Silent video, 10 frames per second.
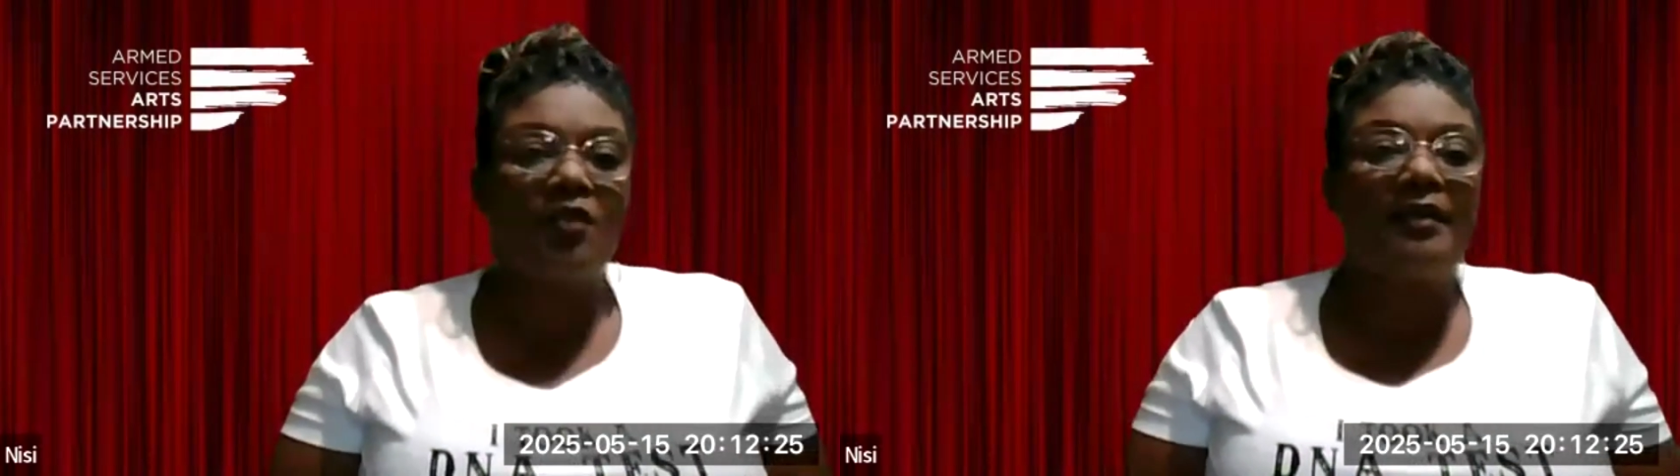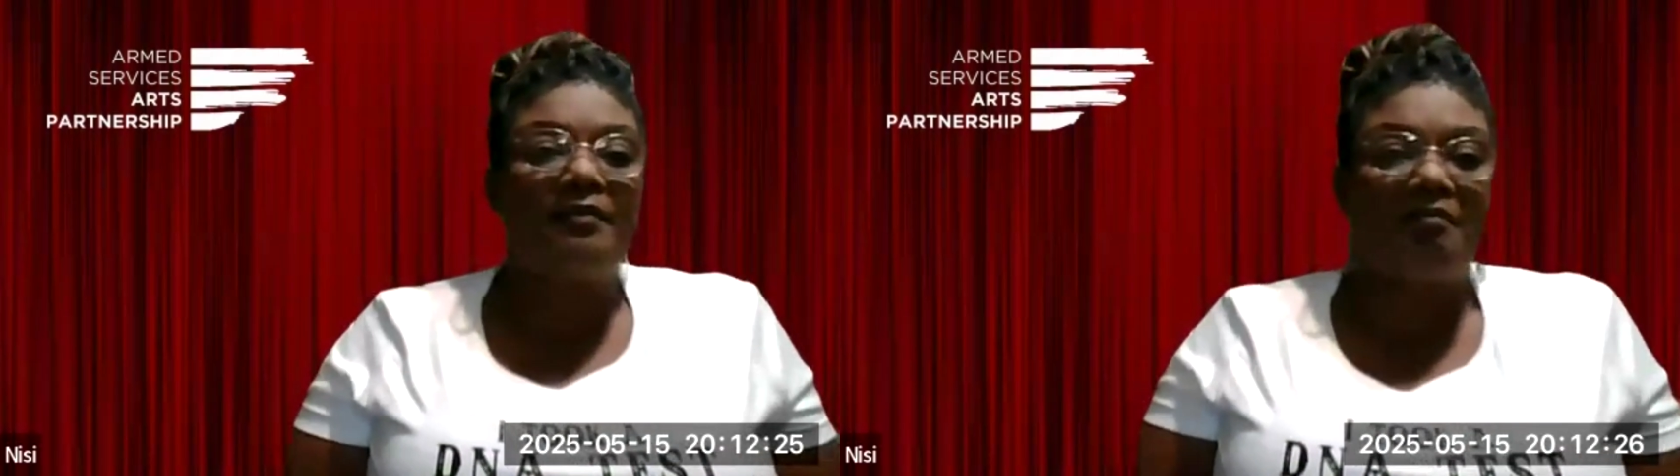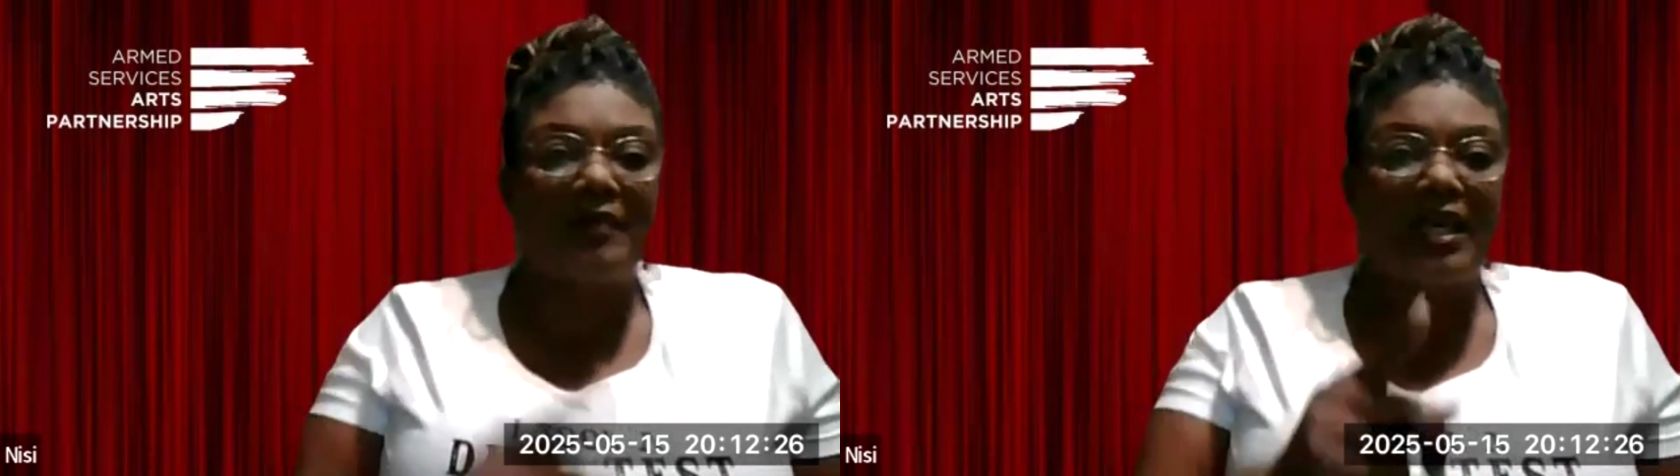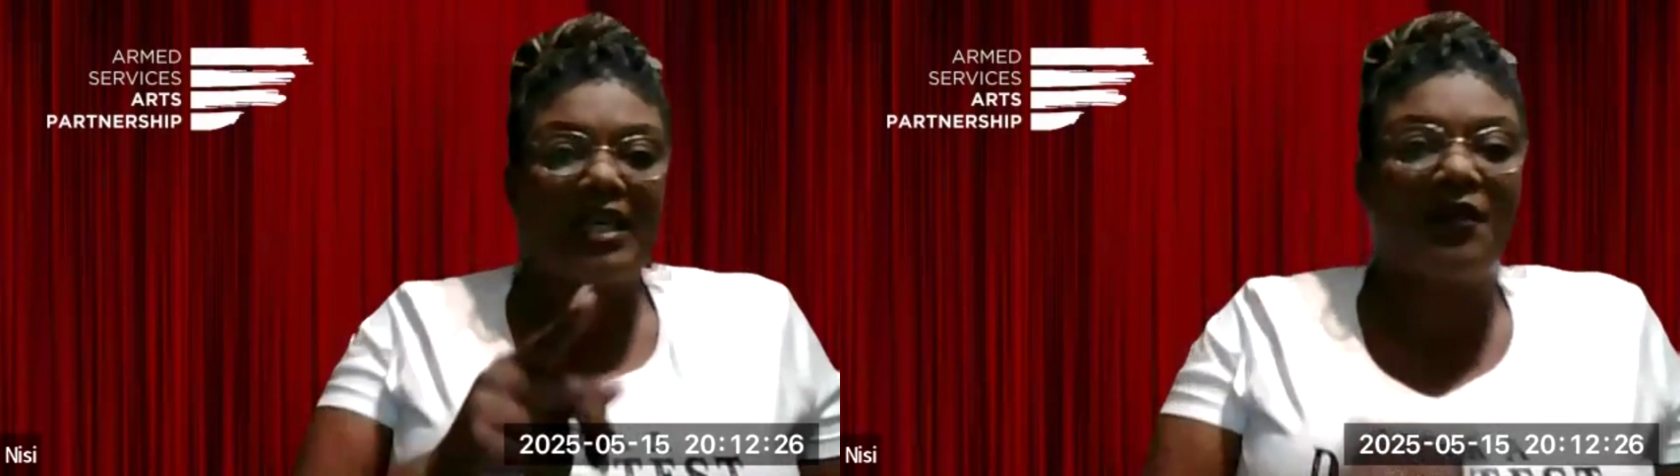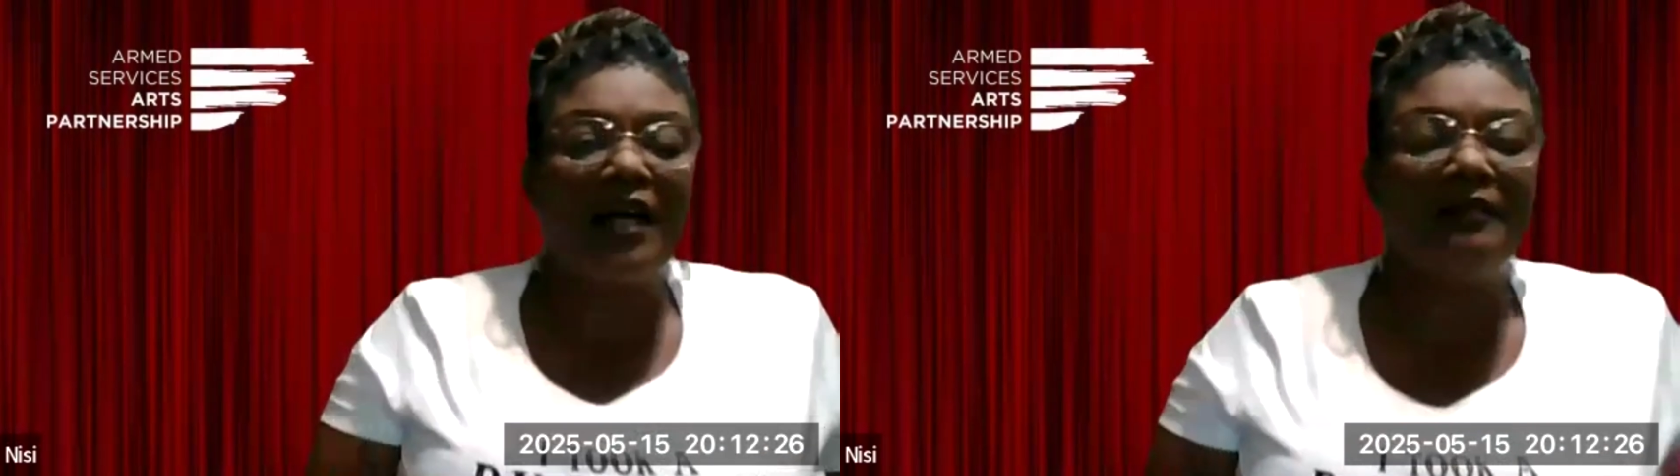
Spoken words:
Okay, that's